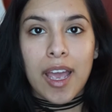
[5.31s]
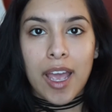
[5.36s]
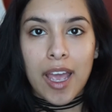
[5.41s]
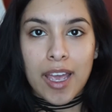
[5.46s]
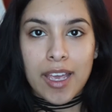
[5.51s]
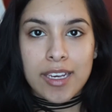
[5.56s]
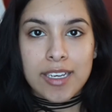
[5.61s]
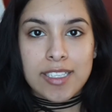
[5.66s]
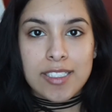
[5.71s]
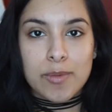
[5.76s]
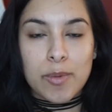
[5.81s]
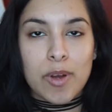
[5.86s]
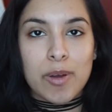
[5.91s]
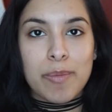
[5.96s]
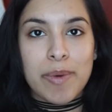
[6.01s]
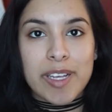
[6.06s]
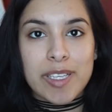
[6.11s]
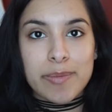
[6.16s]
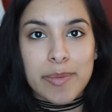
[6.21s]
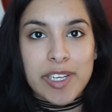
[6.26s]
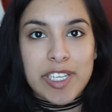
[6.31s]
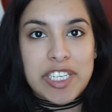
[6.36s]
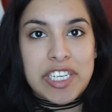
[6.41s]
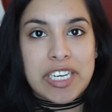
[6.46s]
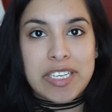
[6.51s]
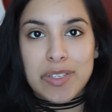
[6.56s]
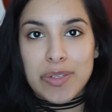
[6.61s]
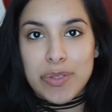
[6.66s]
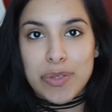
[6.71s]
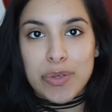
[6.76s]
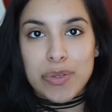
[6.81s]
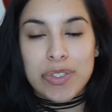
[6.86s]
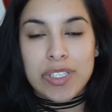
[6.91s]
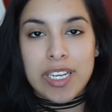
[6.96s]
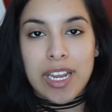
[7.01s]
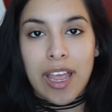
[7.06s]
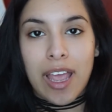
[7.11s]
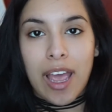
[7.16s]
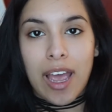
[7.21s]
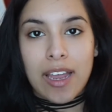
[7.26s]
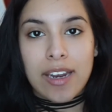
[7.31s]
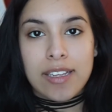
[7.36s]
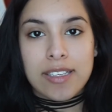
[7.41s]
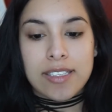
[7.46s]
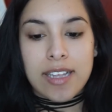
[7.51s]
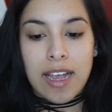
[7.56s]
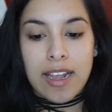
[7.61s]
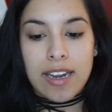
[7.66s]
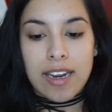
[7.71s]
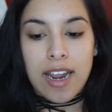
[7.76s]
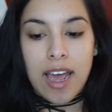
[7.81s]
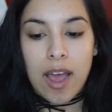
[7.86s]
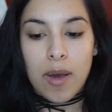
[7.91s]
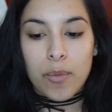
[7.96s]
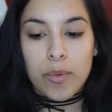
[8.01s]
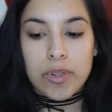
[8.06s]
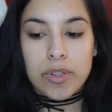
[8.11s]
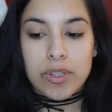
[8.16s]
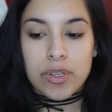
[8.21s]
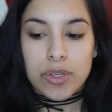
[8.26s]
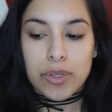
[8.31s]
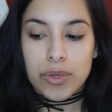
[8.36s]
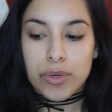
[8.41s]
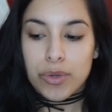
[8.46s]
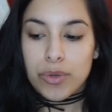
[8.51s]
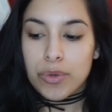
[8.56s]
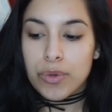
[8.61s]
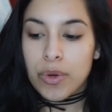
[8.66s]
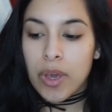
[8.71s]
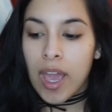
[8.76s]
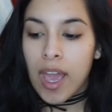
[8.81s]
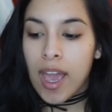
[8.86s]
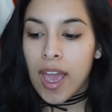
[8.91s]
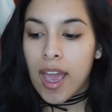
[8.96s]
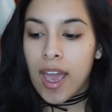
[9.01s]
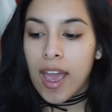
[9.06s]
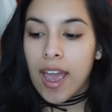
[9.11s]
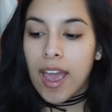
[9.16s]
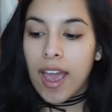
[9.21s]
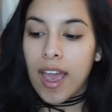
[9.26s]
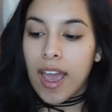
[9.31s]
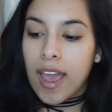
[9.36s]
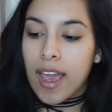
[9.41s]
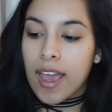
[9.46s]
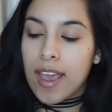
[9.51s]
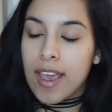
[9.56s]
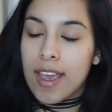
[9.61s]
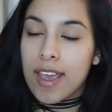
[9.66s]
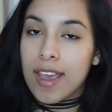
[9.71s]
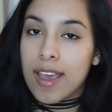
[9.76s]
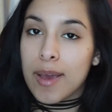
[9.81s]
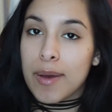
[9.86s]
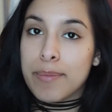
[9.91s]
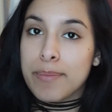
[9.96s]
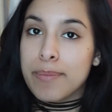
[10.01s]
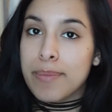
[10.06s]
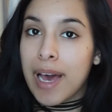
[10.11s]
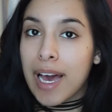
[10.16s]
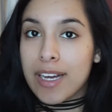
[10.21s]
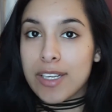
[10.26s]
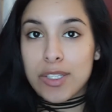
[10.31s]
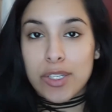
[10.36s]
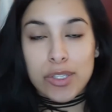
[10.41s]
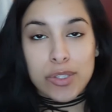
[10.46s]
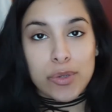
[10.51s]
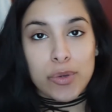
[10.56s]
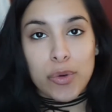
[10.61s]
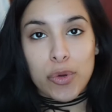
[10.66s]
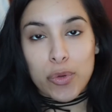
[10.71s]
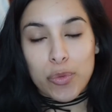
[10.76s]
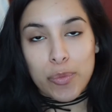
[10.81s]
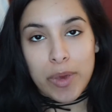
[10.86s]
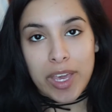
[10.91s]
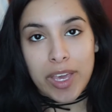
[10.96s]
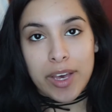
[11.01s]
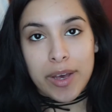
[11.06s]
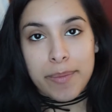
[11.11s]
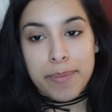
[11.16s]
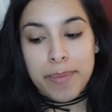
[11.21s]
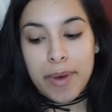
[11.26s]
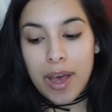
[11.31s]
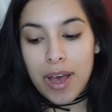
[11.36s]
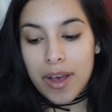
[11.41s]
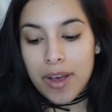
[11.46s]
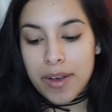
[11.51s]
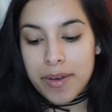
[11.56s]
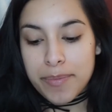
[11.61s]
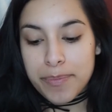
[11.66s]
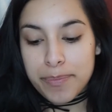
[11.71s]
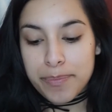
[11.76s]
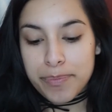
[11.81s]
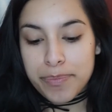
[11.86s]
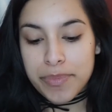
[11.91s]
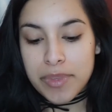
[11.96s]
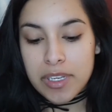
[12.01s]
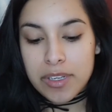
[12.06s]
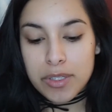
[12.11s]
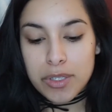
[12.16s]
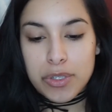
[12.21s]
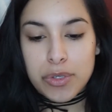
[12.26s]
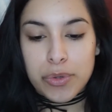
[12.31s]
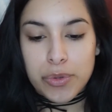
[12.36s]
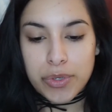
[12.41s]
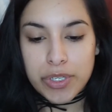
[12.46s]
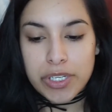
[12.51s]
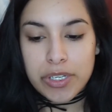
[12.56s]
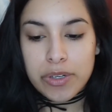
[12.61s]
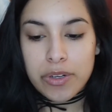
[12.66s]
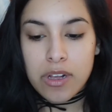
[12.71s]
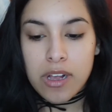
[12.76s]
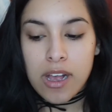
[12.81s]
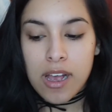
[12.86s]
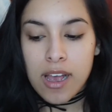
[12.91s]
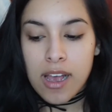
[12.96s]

Hey guys, welcome back to my channel. So today I decided I would do a back to school makeup tutorial.